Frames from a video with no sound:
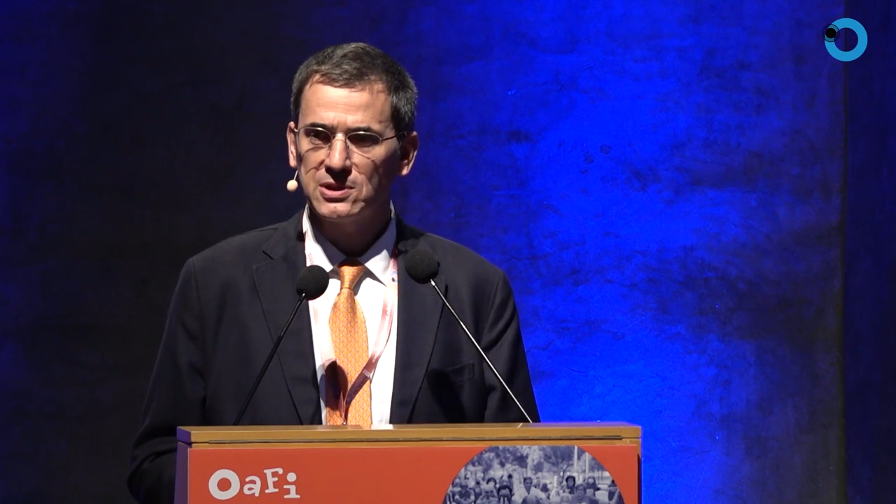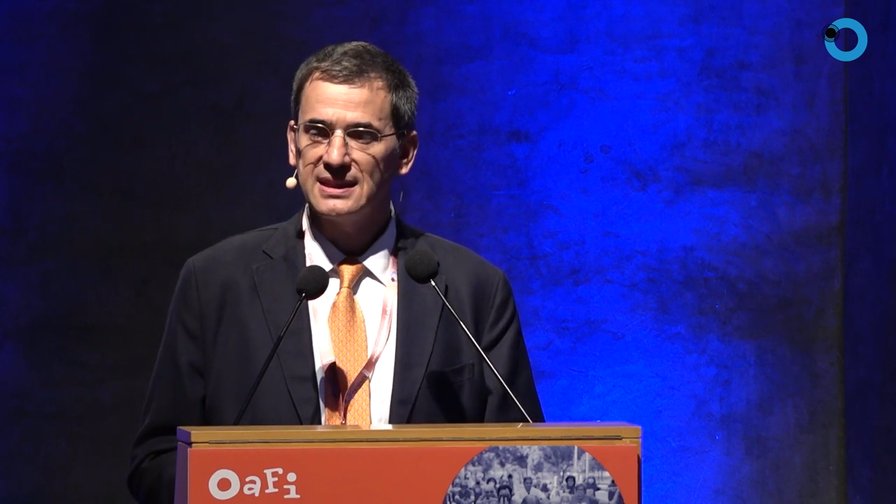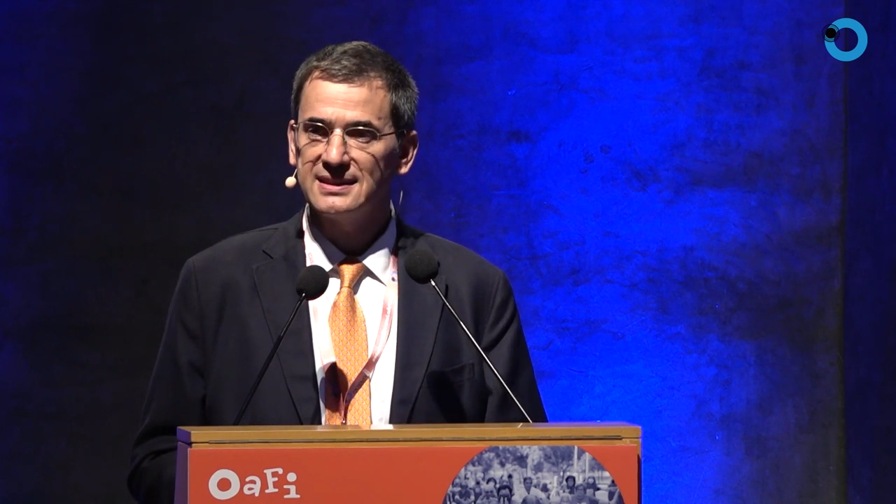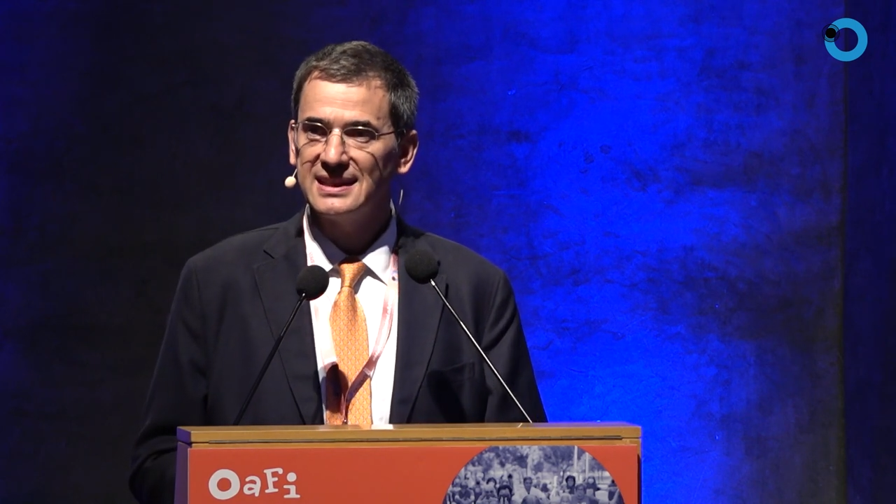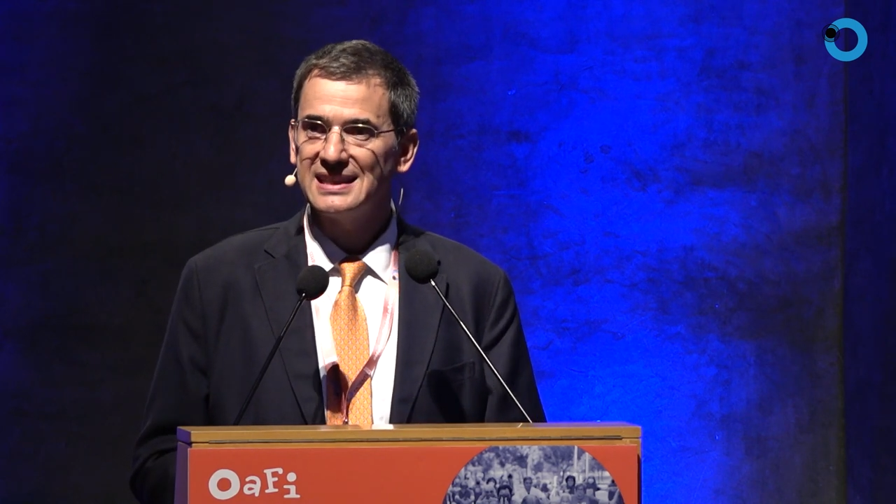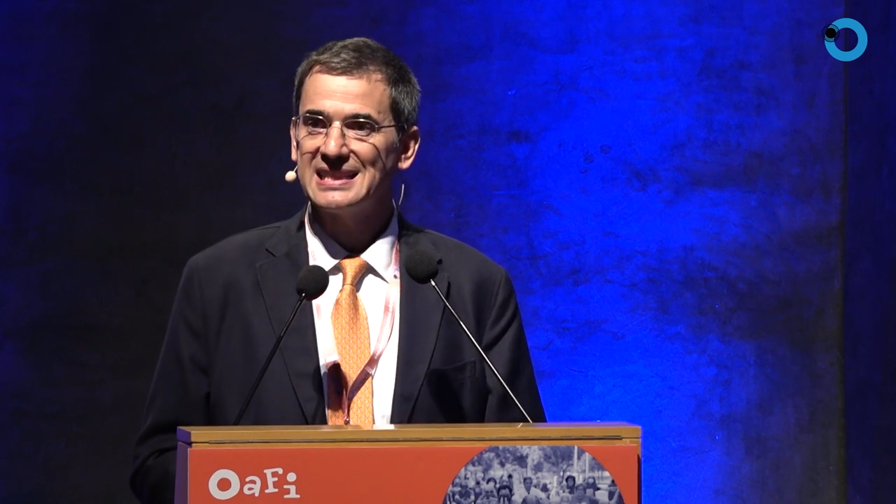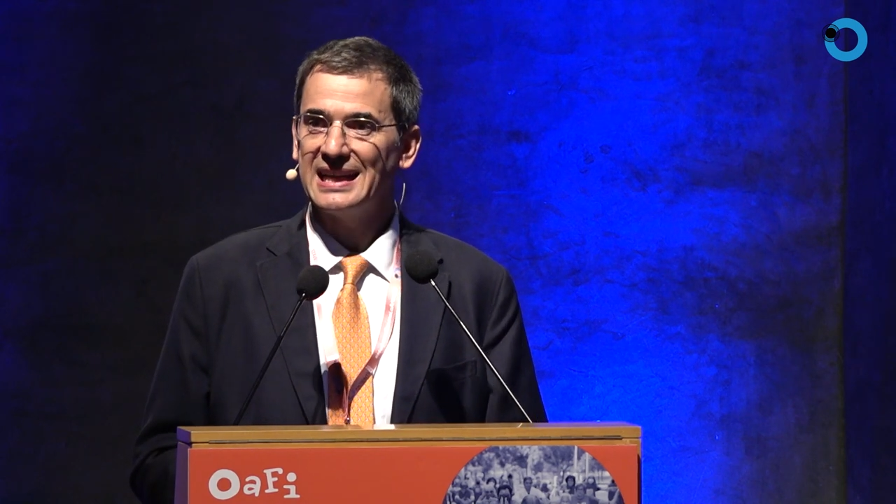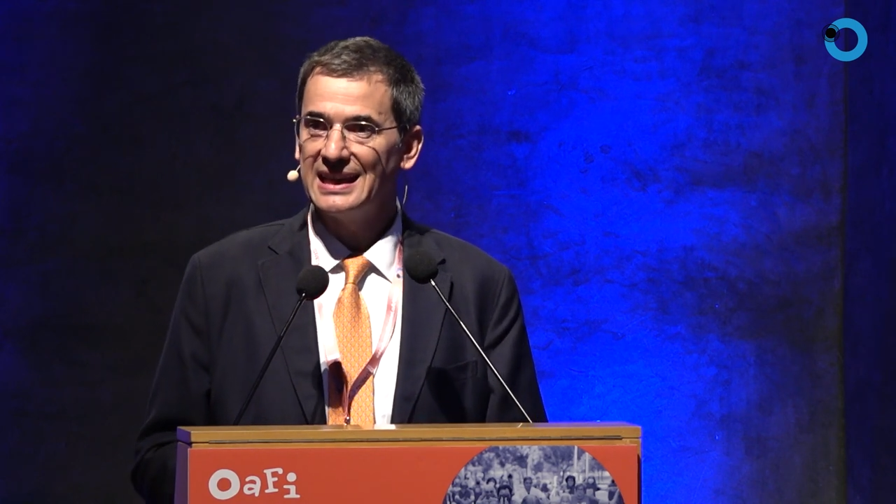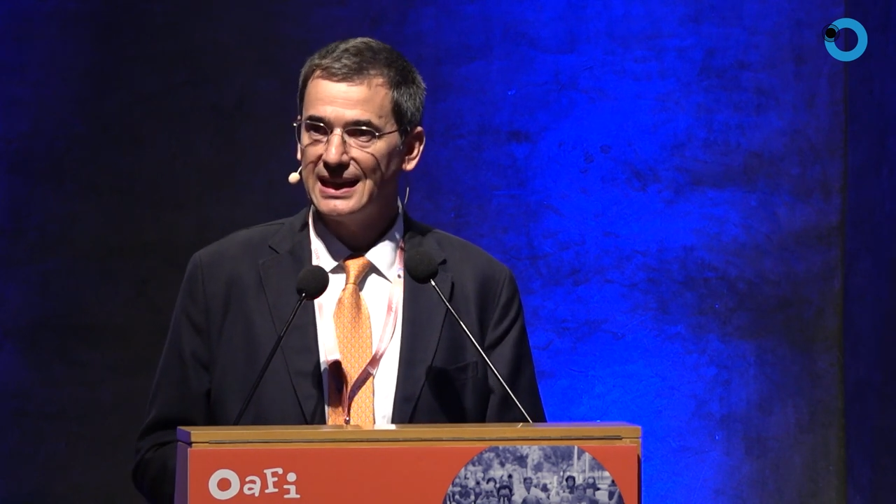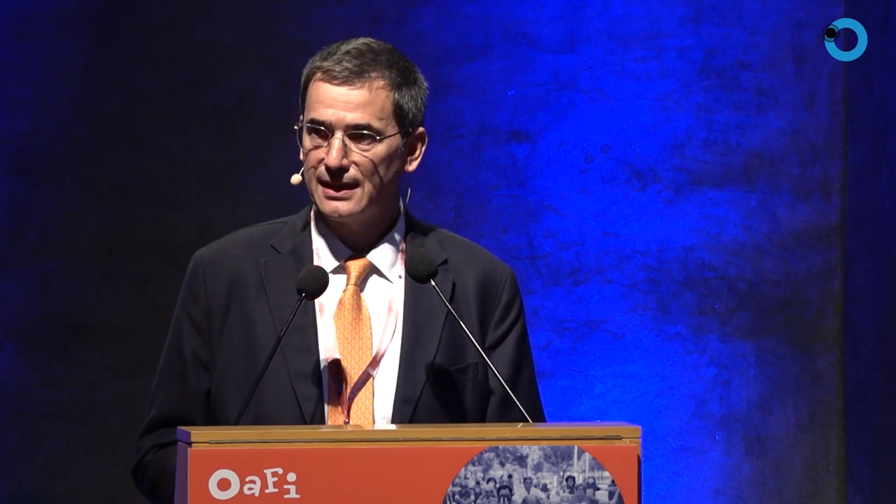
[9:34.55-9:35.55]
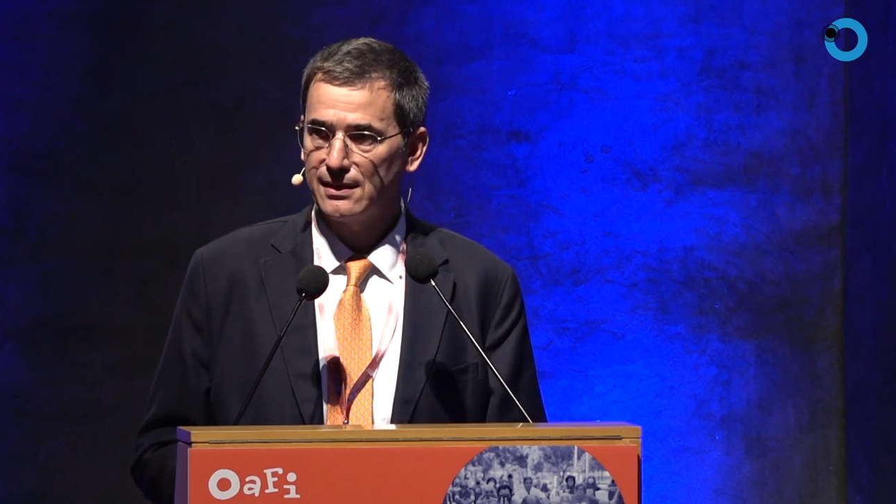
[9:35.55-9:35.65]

and to